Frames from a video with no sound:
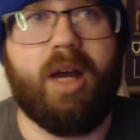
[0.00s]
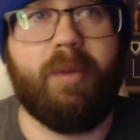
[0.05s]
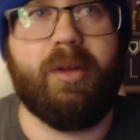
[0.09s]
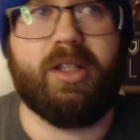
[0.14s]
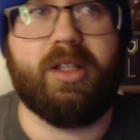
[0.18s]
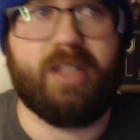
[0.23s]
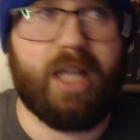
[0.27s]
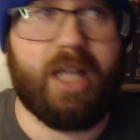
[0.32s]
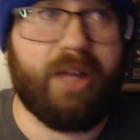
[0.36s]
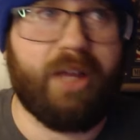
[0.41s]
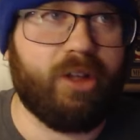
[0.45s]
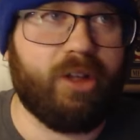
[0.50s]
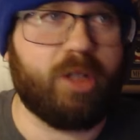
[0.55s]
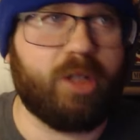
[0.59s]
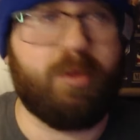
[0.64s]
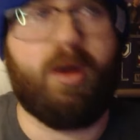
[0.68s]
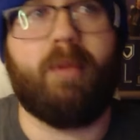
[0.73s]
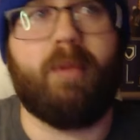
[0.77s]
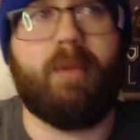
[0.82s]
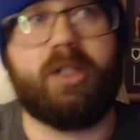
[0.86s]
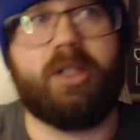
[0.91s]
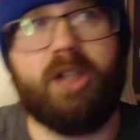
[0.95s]
It's out there. It's
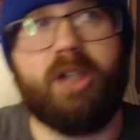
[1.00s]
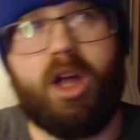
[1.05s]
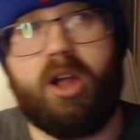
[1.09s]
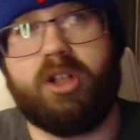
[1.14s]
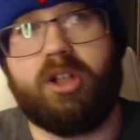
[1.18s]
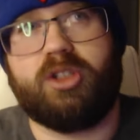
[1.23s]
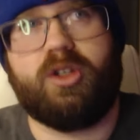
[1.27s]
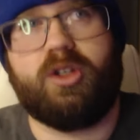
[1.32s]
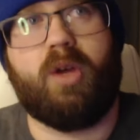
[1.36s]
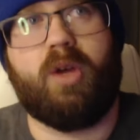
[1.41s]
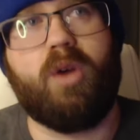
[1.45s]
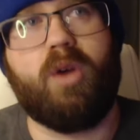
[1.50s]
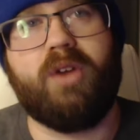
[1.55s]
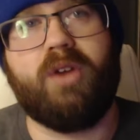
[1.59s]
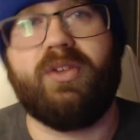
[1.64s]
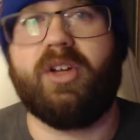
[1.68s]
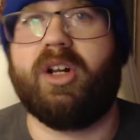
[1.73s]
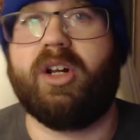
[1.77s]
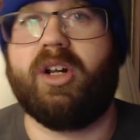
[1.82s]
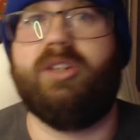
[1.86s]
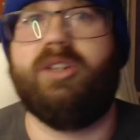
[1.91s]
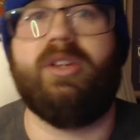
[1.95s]
public knowledge. So I wonder if
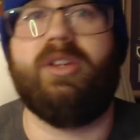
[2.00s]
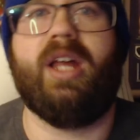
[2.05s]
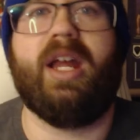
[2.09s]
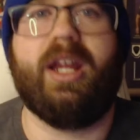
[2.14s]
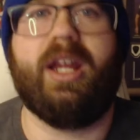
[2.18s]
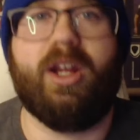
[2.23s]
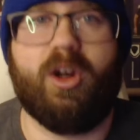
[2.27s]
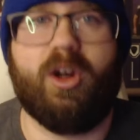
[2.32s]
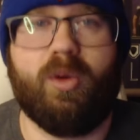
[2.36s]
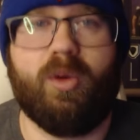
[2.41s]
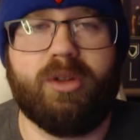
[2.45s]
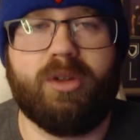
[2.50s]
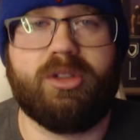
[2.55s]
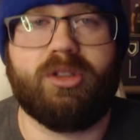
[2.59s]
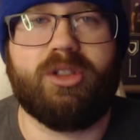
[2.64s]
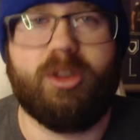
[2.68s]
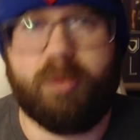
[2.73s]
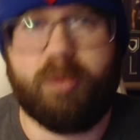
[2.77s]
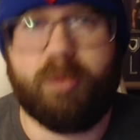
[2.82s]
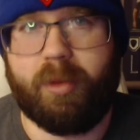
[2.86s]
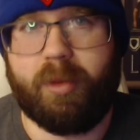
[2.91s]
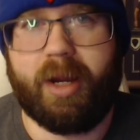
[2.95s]
they're going to do that here with
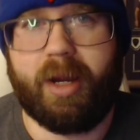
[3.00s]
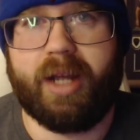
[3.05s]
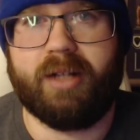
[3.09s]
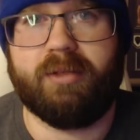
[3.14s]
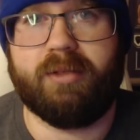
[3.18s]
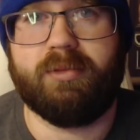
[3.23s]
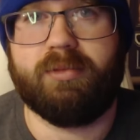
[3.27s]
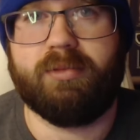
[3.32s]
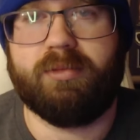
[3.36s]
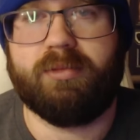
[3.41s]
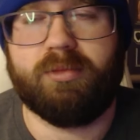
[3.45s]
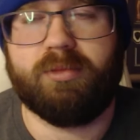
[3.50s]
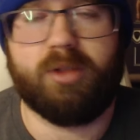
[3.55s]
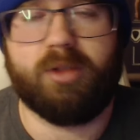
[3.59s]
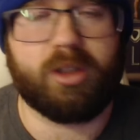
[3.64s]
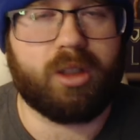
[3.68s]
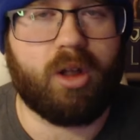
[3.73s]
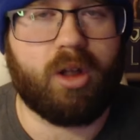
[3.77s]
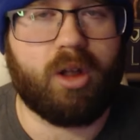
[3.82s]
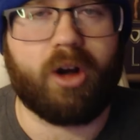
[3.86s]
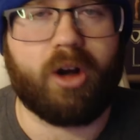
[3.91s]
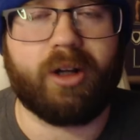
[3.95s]
Superman,
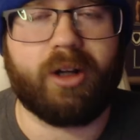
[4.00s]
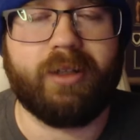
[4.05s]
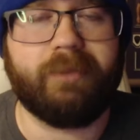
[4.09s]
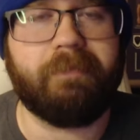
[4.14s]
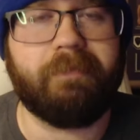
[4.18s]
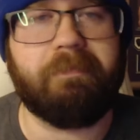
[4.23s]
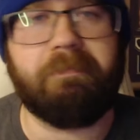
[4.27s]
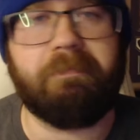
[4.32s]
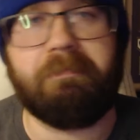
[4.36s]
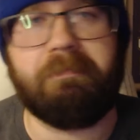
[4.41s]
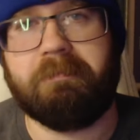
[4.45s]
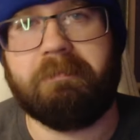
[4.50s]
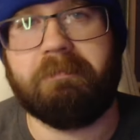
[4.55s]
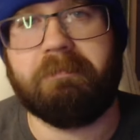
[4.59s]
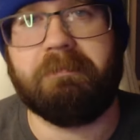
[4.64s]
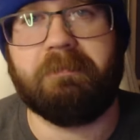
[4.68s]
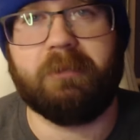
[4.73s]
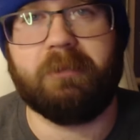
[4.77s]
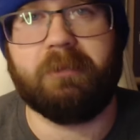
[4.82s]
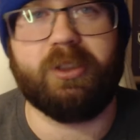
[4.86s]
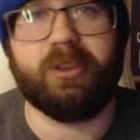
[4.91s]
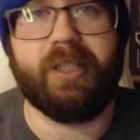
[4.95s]
with Clark.
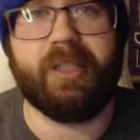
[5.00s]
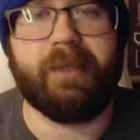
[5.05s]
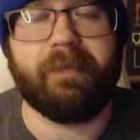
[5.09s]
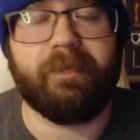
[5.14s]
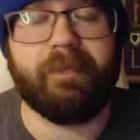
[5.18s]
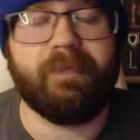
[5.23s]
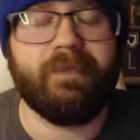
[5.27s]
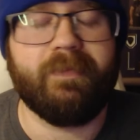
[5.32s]
We'll see.